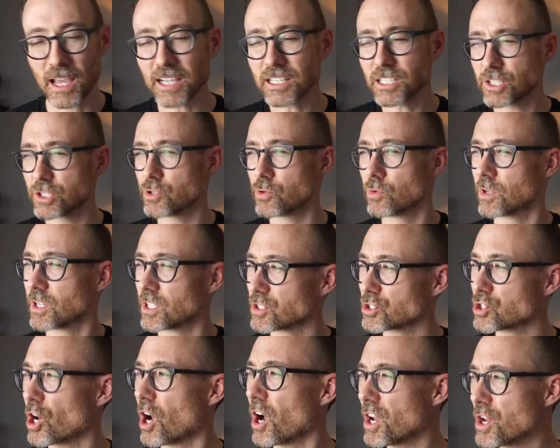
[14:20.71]
I could do an
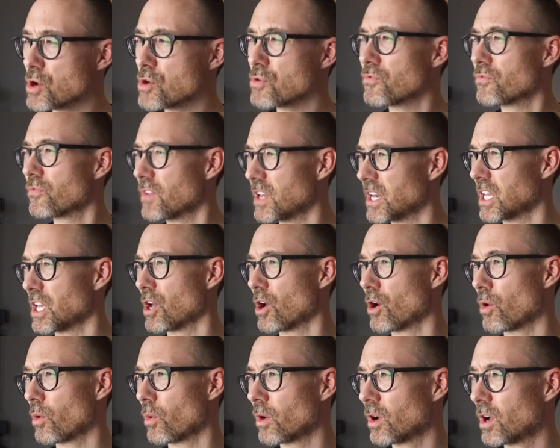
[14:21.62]
entire
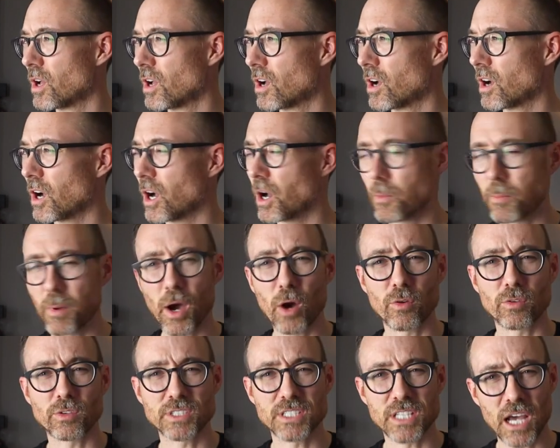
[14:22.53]
video
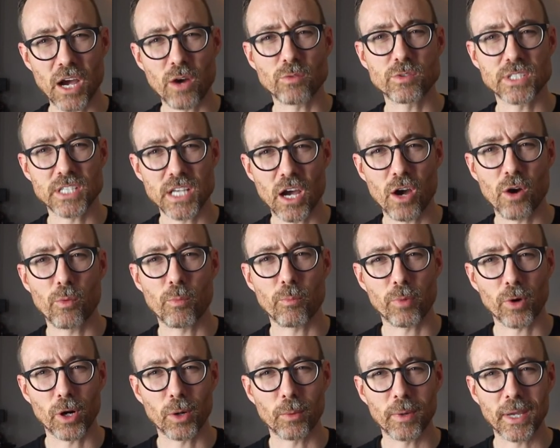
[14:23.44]
about downtown
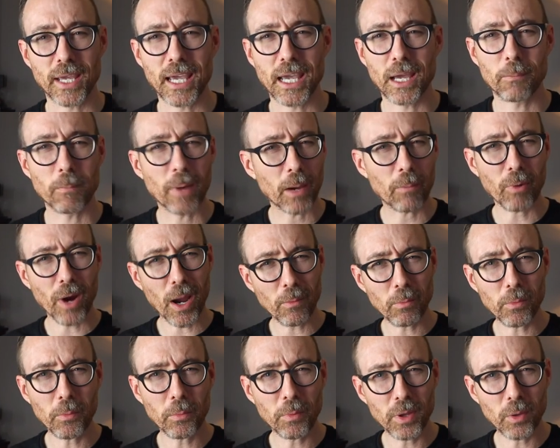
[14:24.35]
Birmingham. I
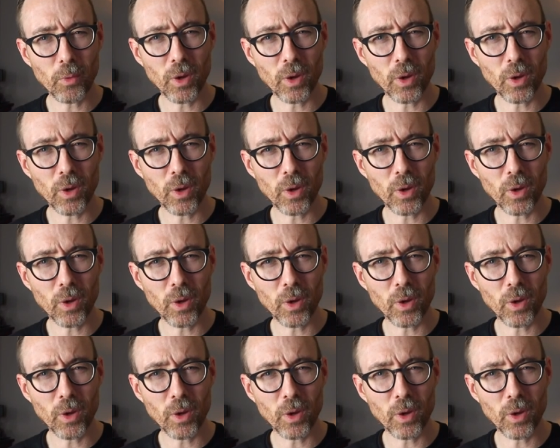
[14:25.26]
probably